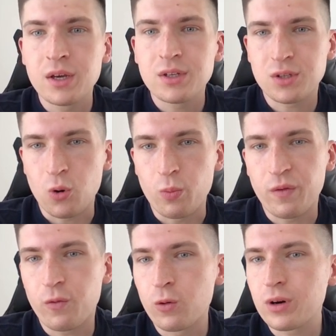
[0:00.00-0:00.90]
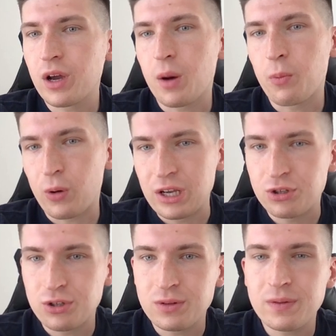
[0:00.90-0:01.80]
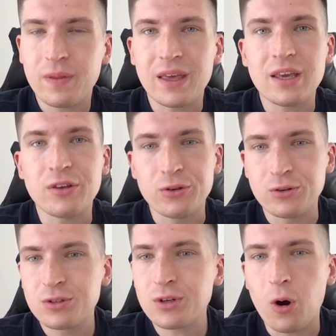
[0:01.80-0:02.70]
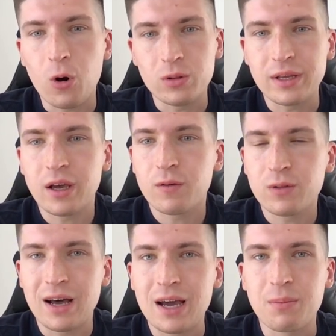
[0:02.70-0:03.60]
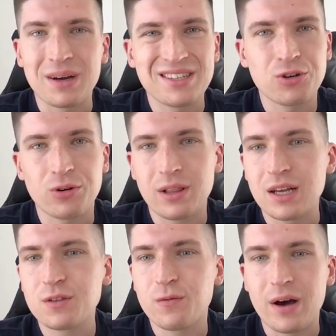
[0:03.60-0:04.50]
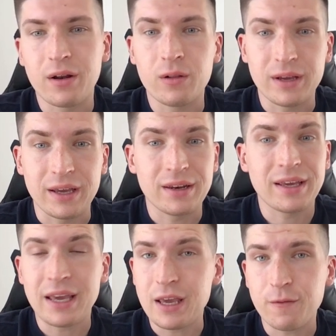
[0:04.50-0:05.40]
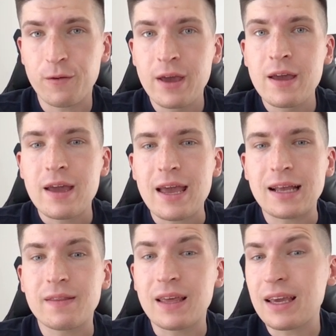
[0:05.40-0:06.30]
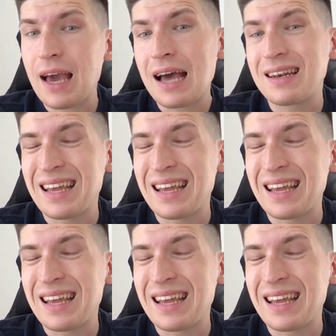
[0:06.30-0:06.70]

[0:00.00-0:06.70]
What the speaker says: So before cooperation, they used only offline masterclass funnel in Kyiv, and they had